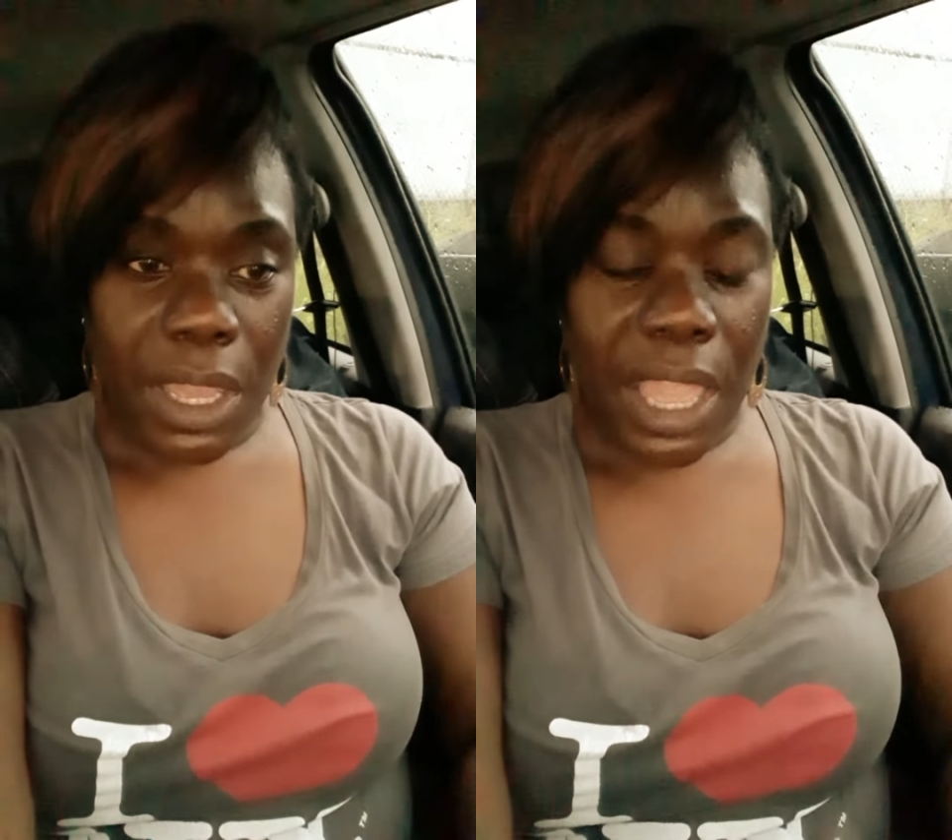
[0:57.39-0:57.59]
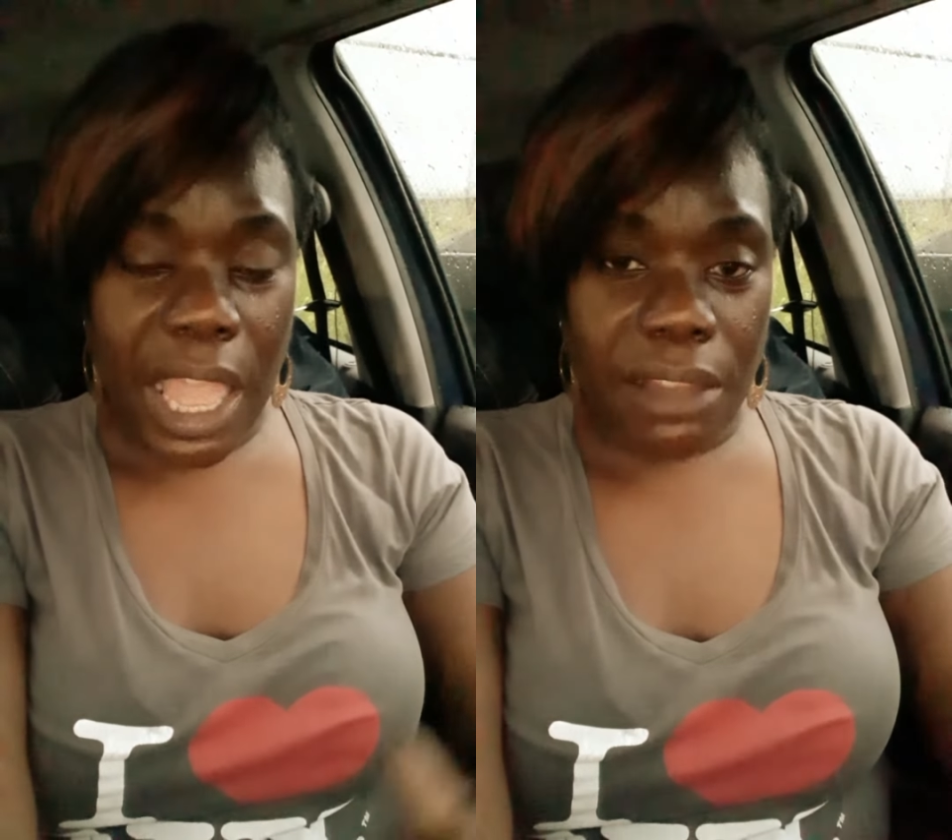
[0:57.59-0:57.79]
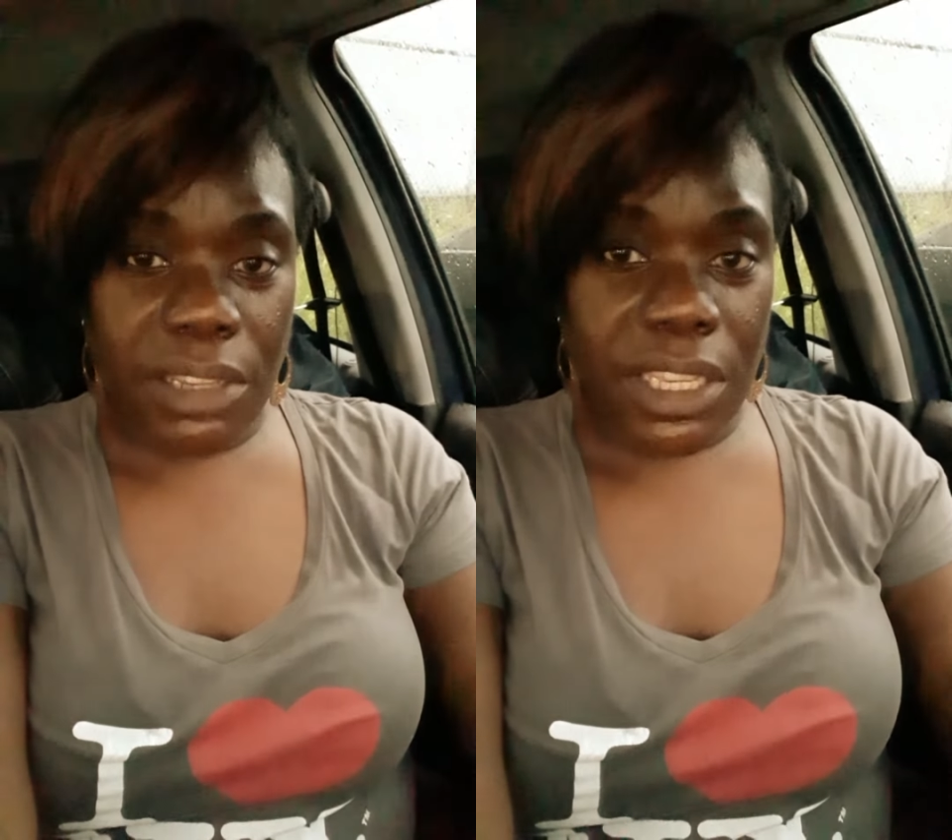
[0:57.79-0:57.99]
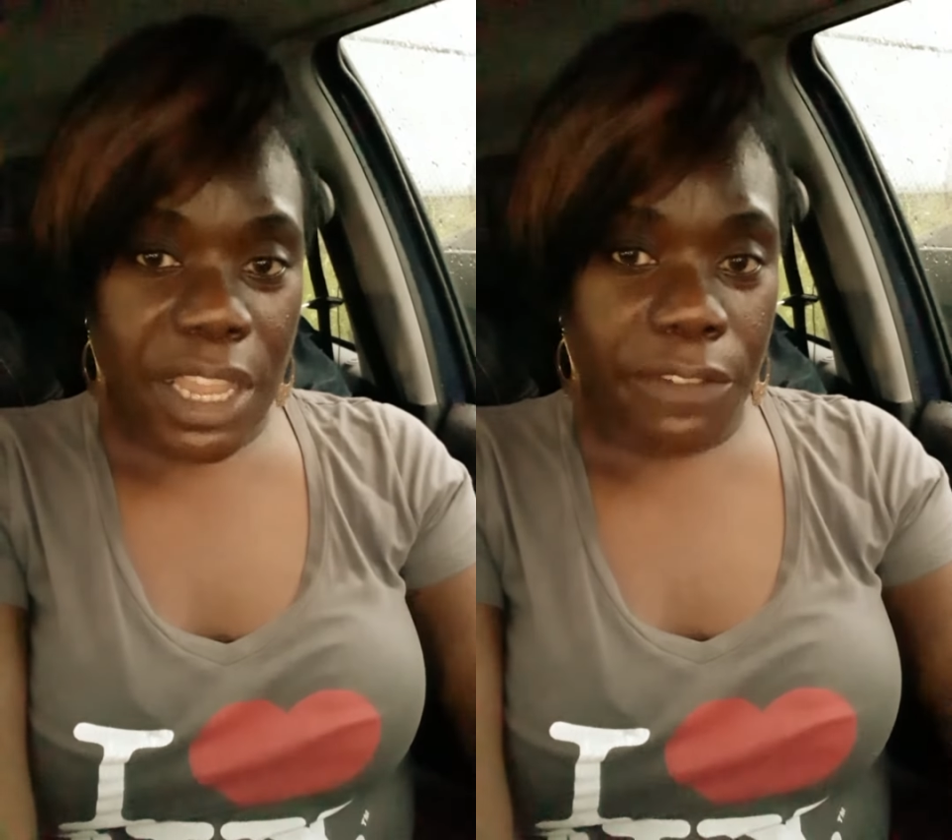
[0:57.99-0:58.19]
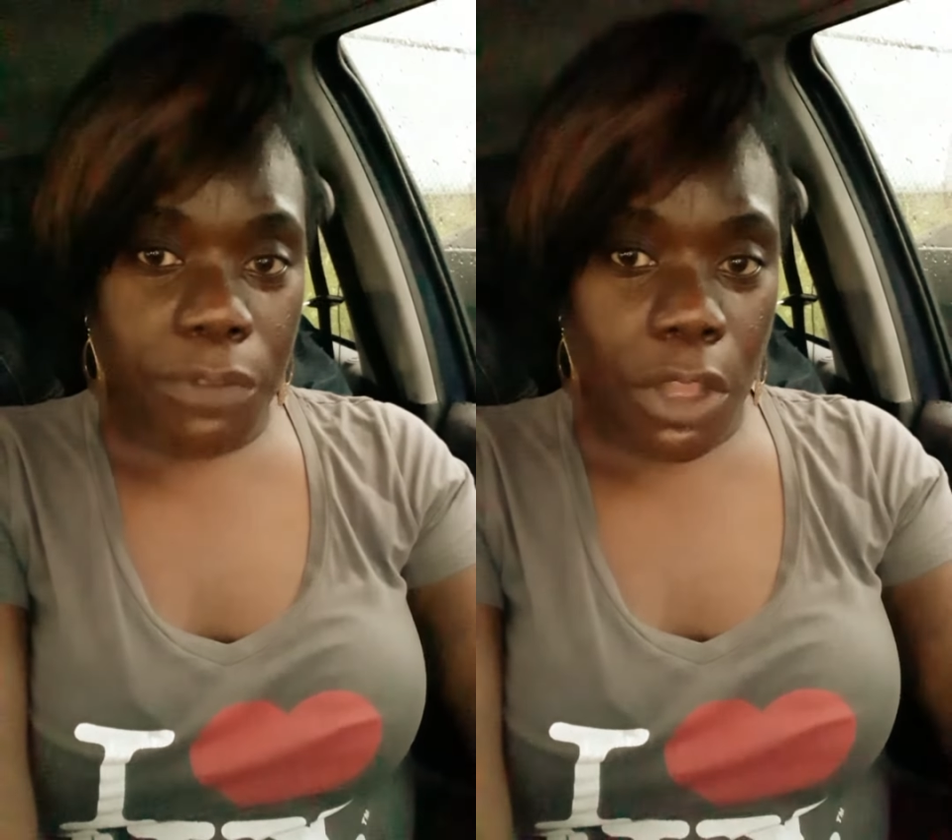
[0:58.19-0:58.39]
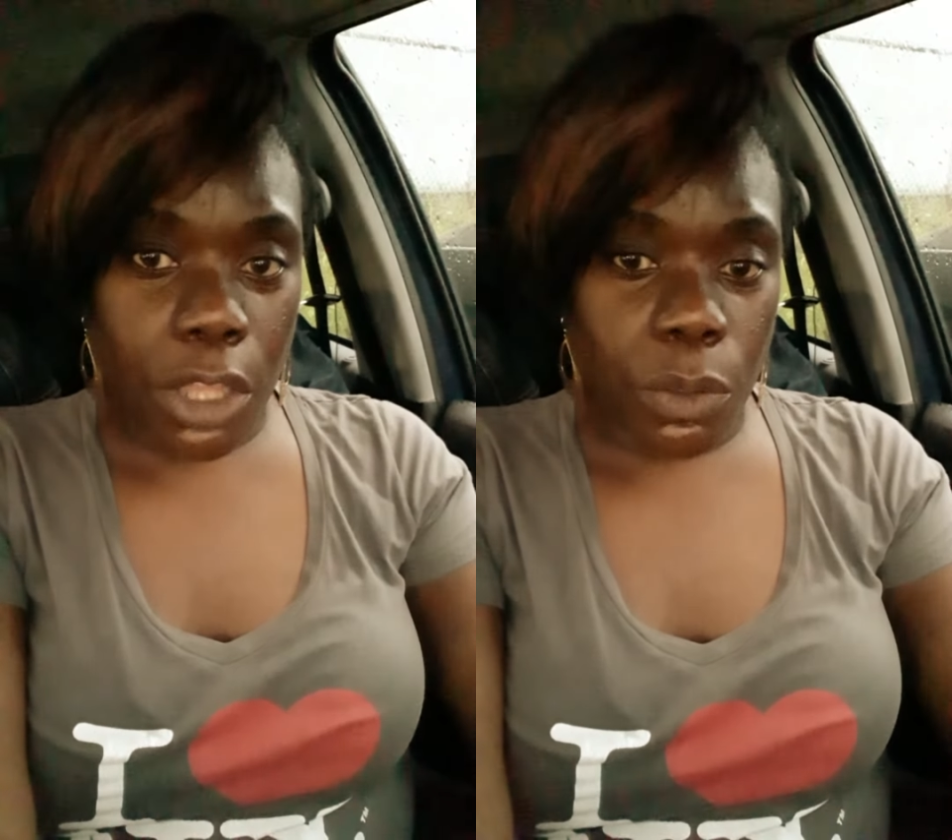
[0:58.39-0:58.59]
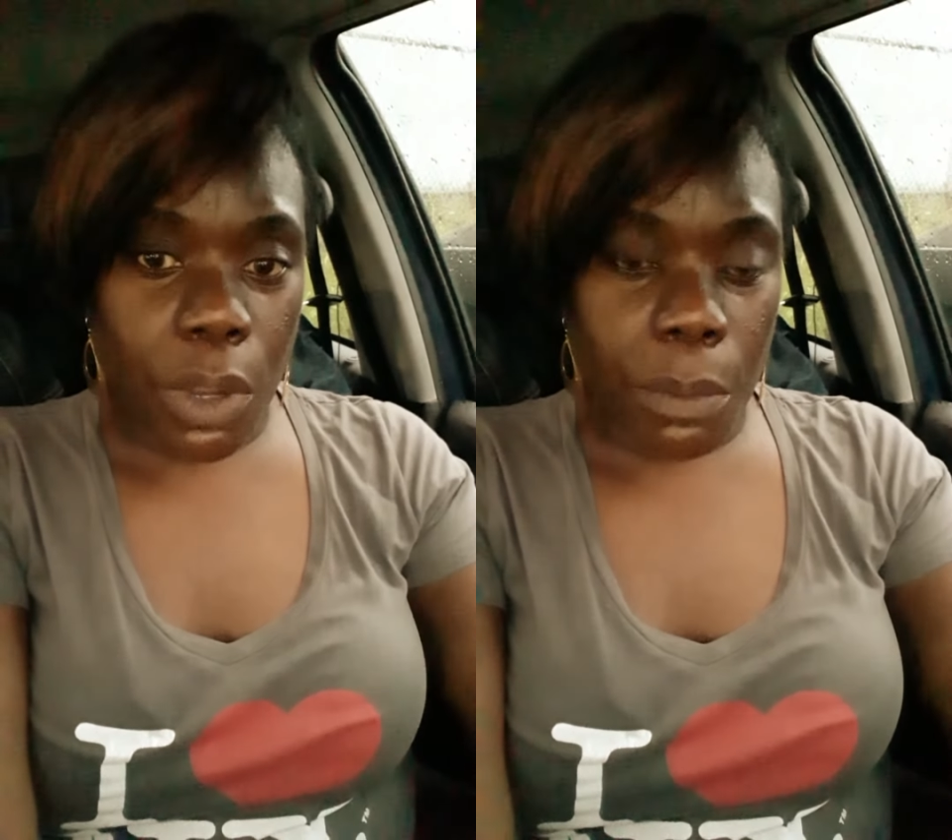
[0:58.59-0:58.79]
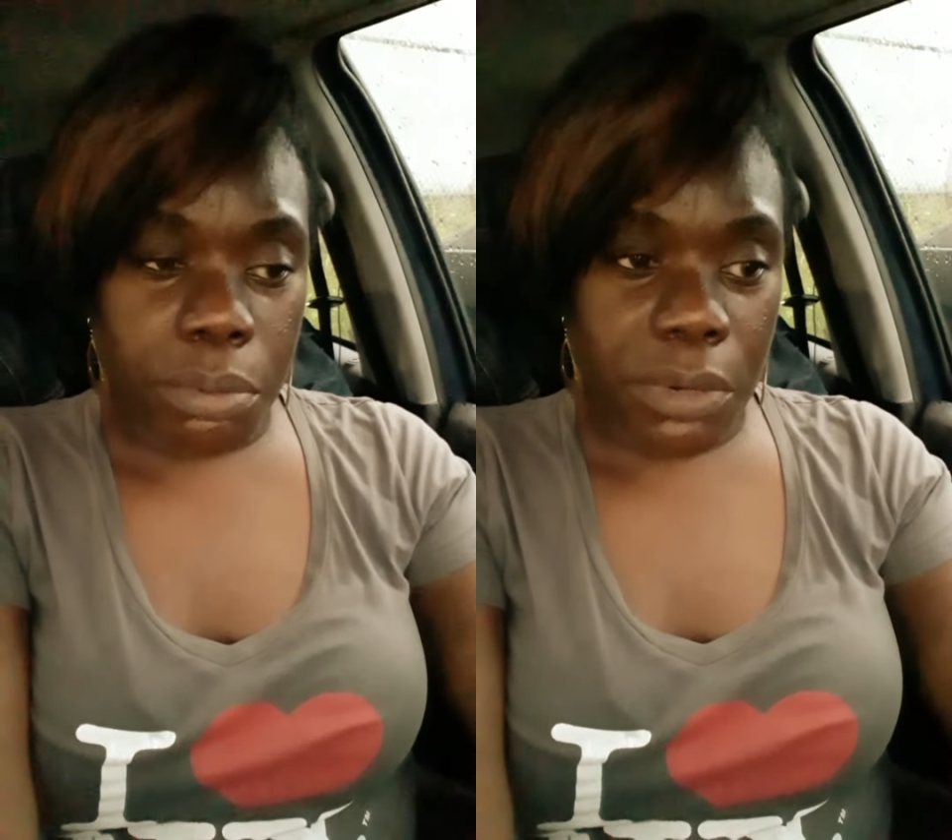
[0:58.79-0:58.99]
How can I follow
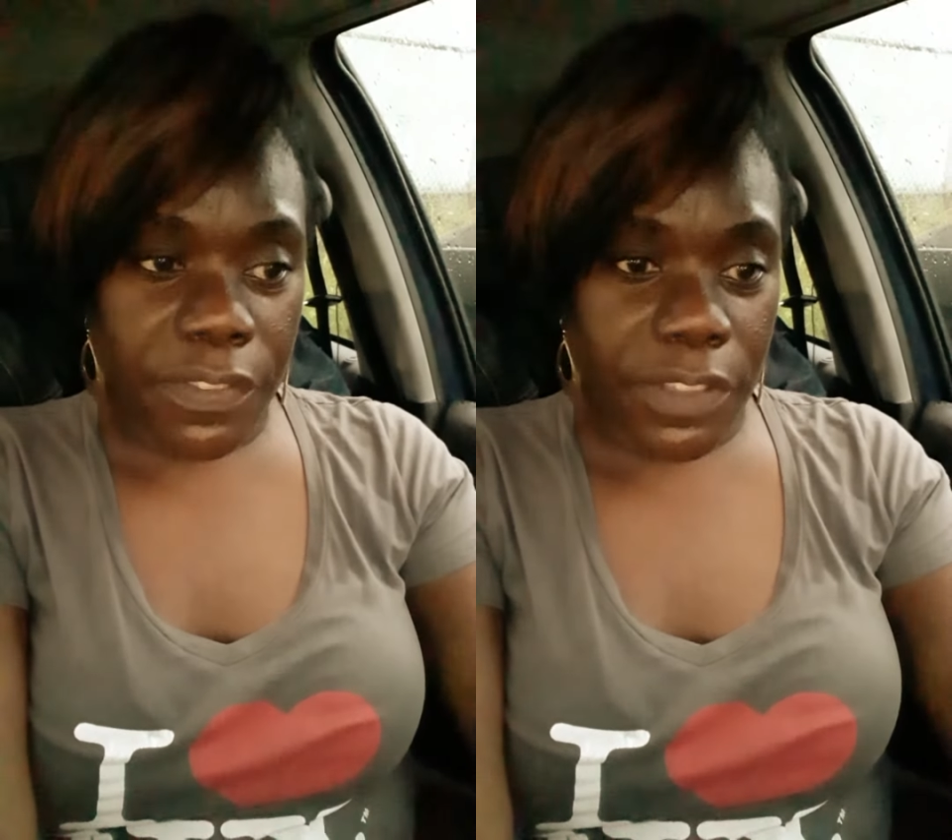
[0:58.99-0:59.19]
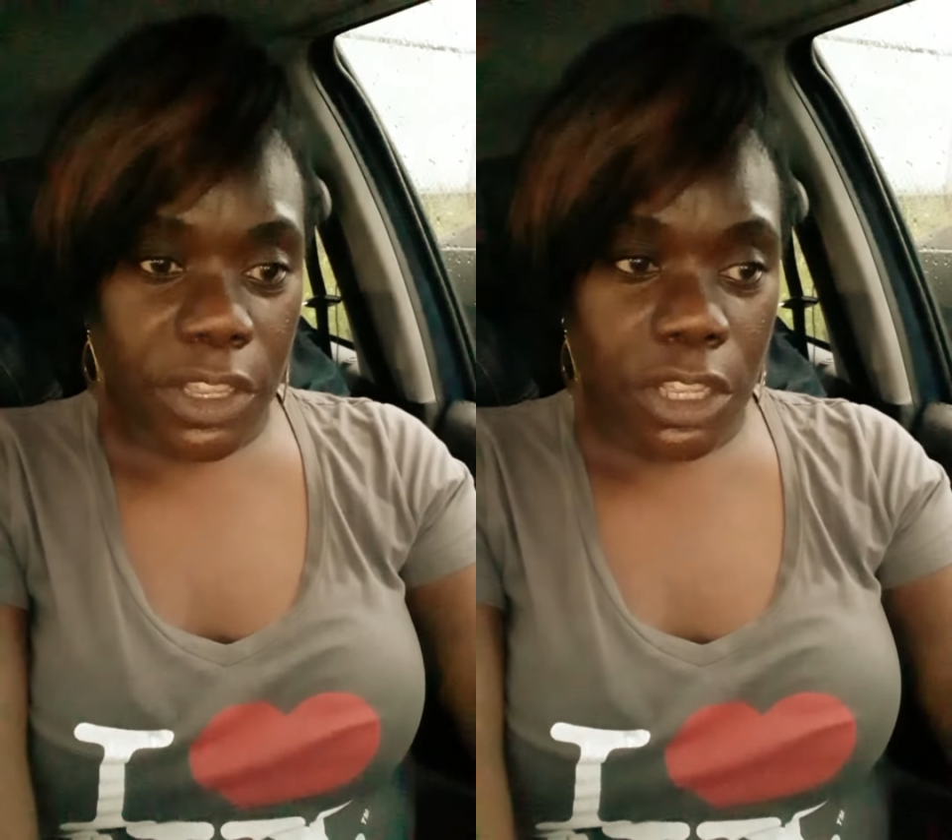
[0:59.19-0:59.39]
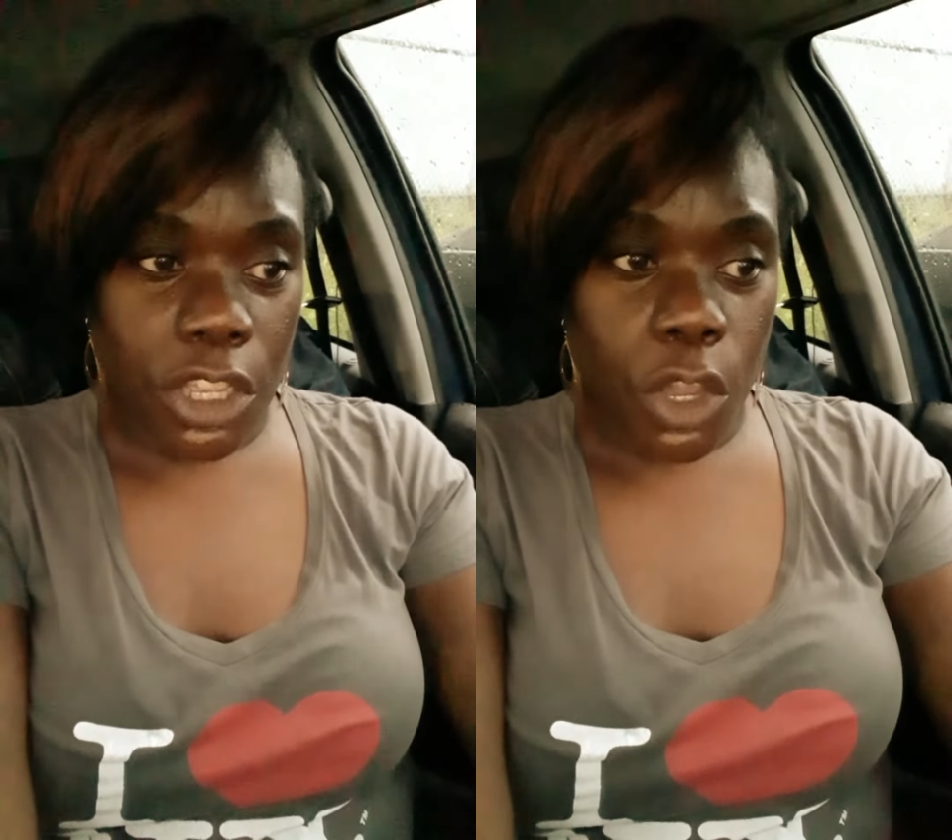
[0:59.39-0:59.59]
a brother